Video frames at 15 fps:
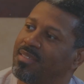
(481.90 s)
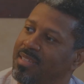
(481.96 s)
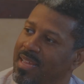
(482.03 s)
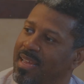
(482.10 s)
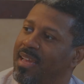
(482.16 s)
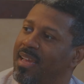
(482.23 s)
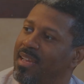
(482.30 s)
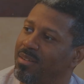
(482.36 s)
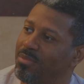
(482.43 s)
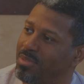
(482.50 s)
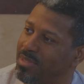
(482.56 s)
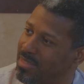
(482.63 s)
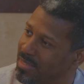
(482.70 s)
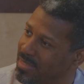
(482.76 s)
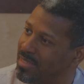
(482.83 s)
dad
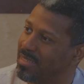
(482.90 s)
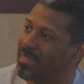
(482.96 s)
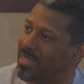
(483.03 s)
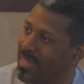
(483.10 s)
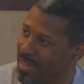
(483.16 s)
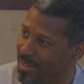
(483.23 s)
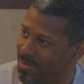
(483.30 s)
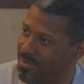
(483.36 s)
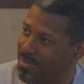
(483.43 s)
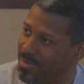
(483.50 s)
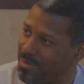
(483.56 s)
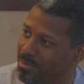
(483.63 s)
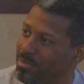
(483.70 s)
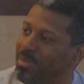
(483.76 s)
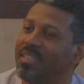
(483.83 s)
was in his life,
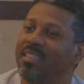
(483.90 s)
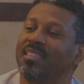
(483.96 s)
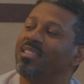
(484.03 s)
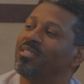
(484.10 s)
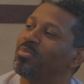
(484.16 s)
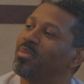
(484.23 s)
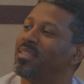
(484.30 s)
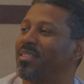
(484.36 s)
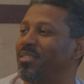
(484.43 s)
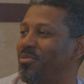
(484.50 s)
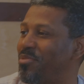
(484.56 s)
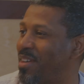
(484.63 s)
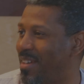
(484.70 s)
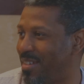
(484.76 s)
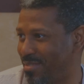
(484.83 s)
but he just wasn't
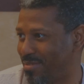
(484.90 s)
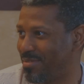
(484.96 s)
around.